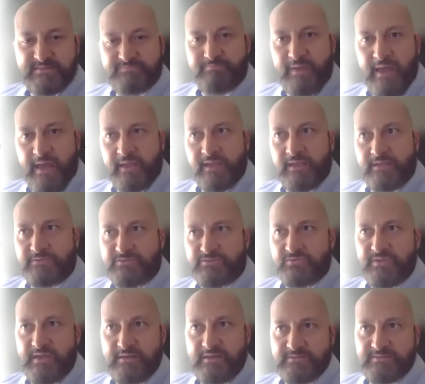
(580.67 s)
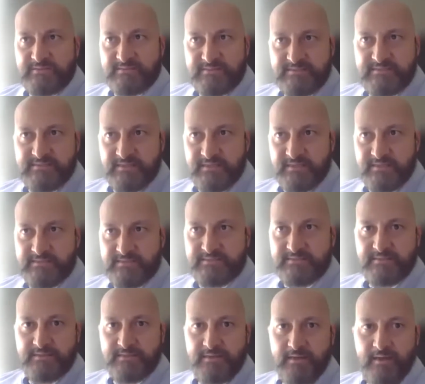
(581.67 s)
Back in 2006,
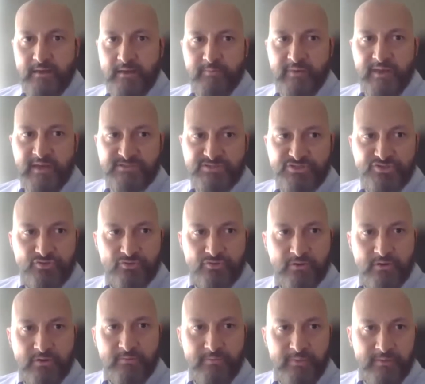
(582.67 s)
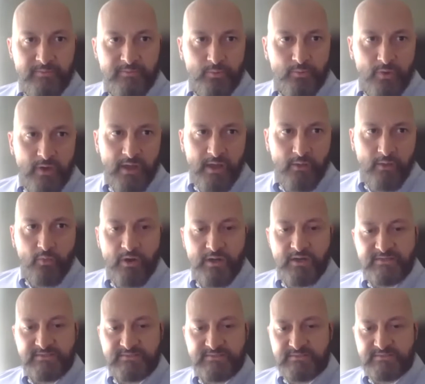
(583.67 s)
I'm not sure, maybe where I
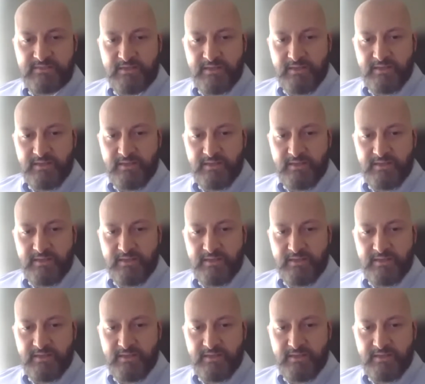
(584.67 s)
was,